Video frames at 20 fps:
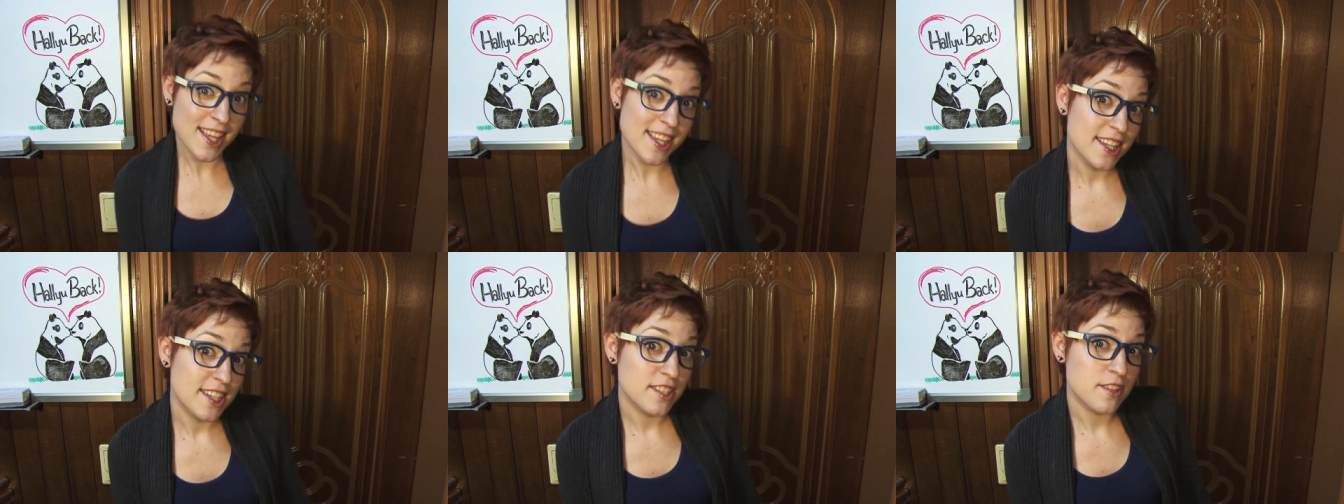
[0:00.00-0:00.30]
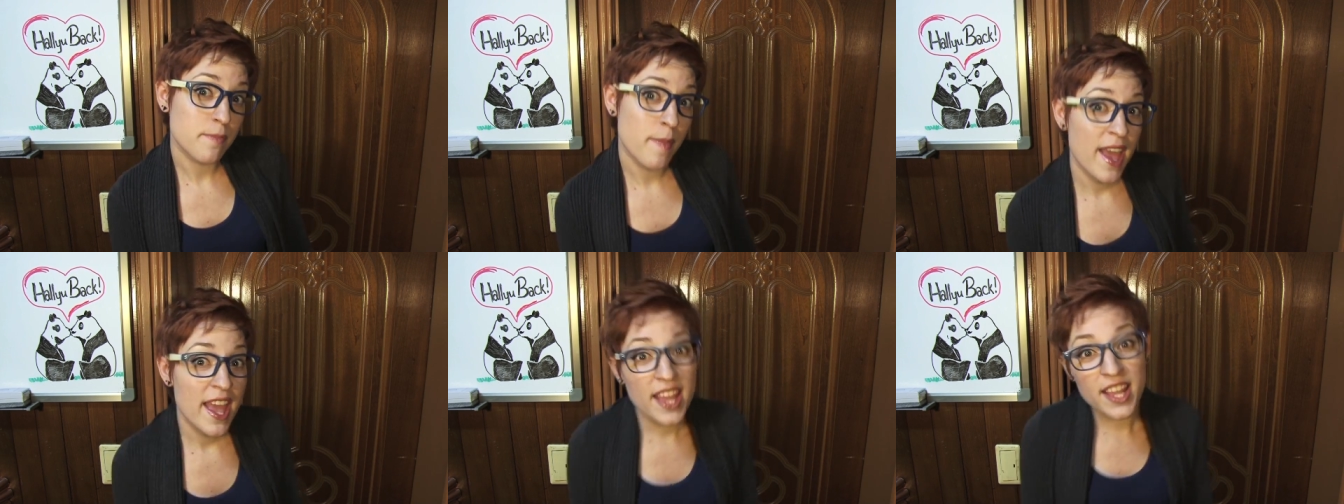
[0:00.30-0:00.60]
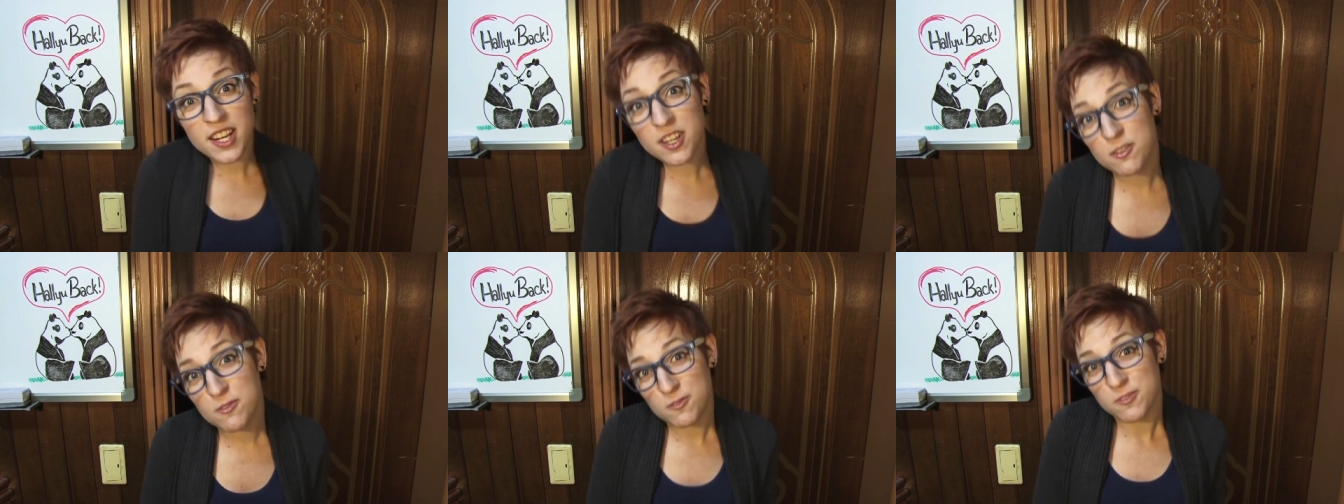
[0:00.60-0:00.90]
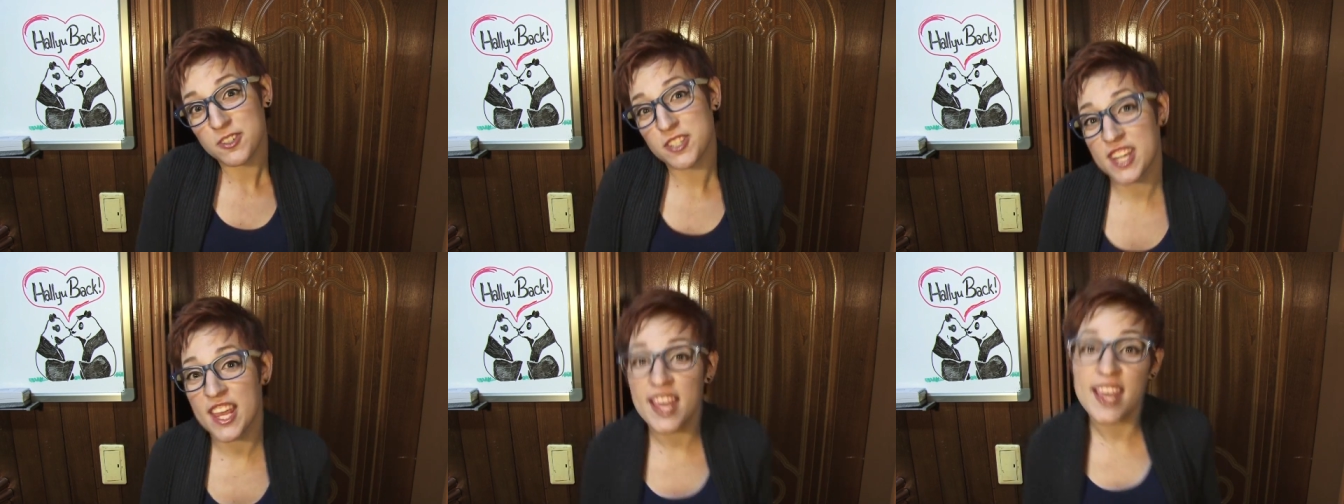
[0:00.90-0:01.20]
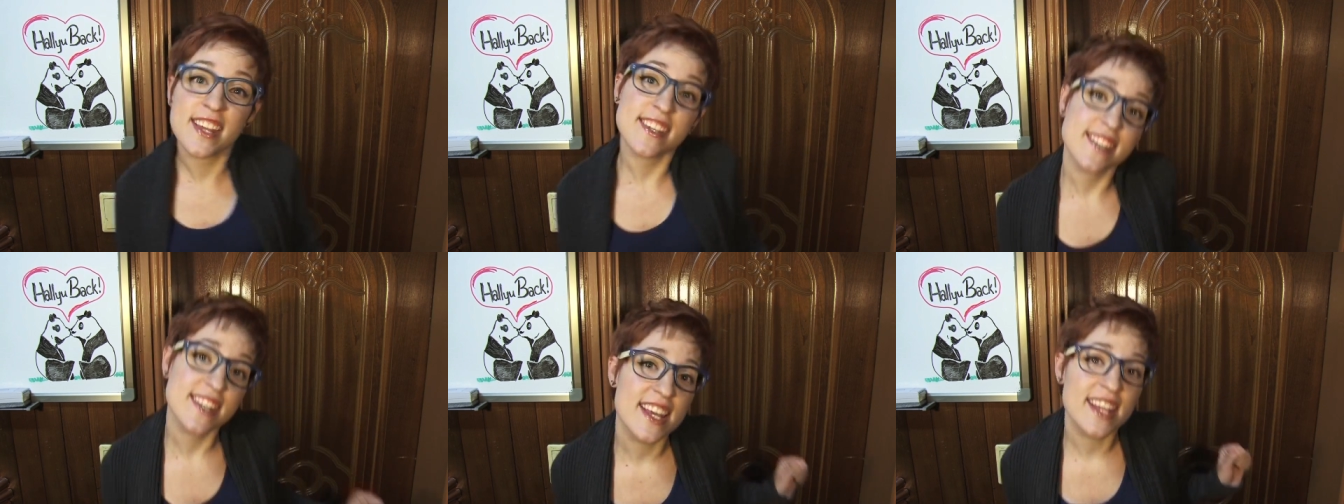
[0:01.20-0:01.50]
Iljimae and
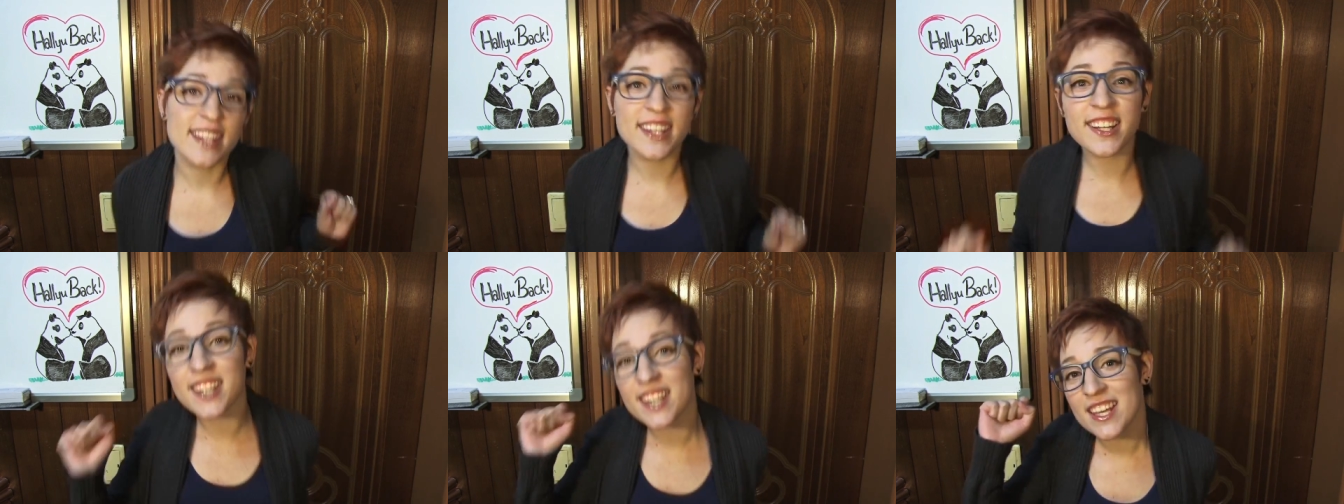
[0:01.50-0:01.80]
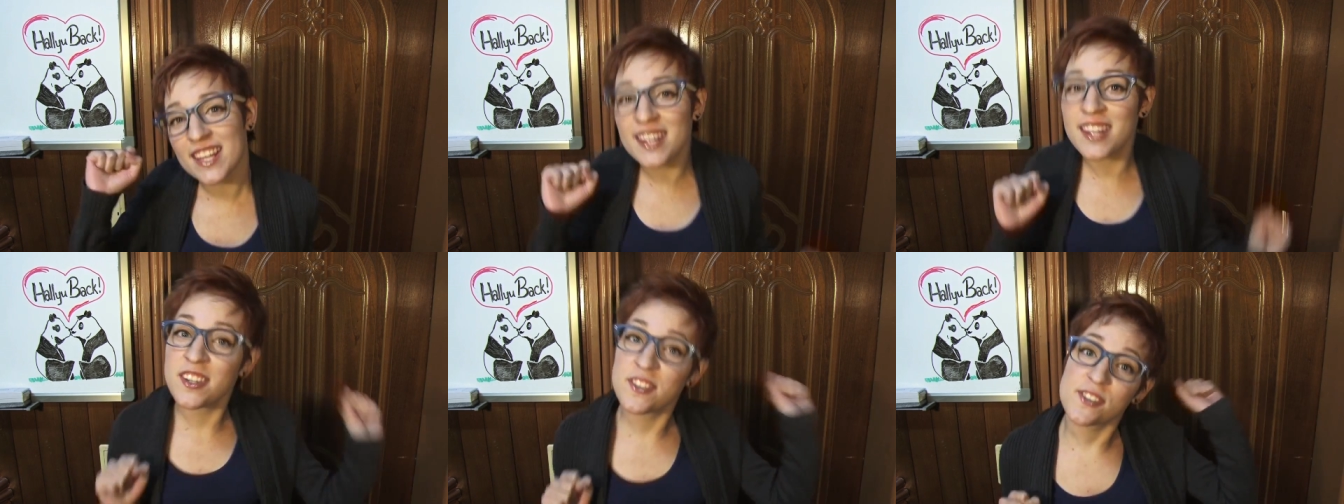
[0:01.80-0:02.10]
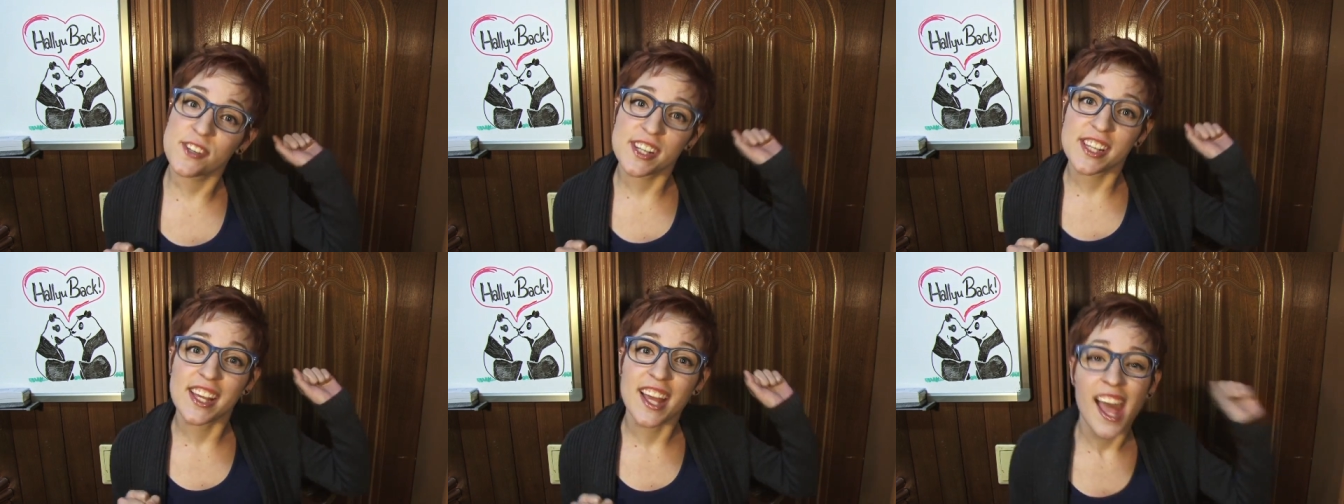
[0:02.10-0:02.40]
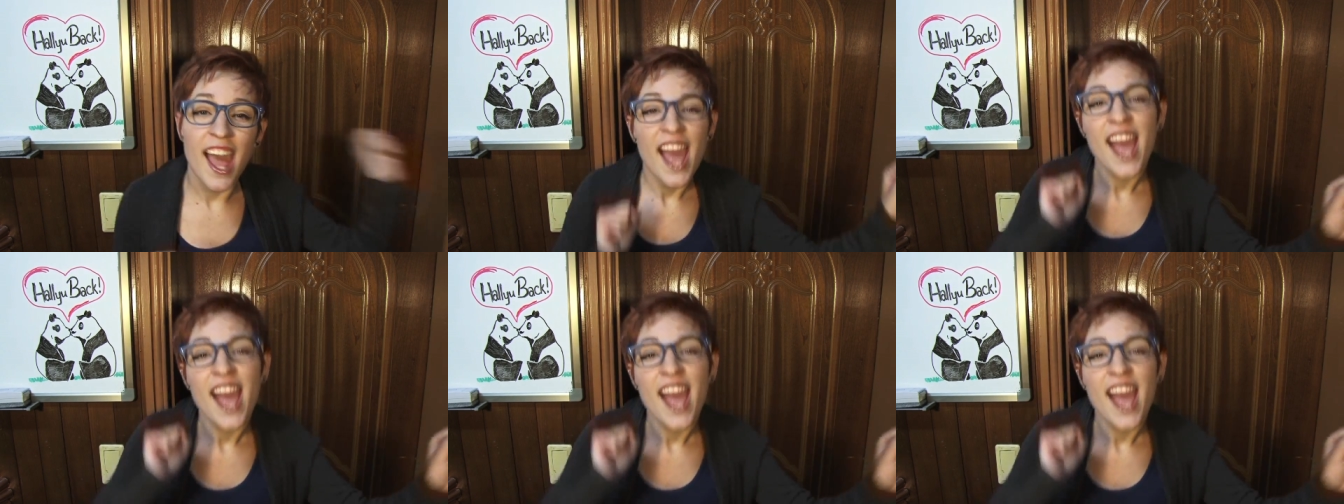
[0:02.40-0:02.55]
Eun-Jae sitting in the tree.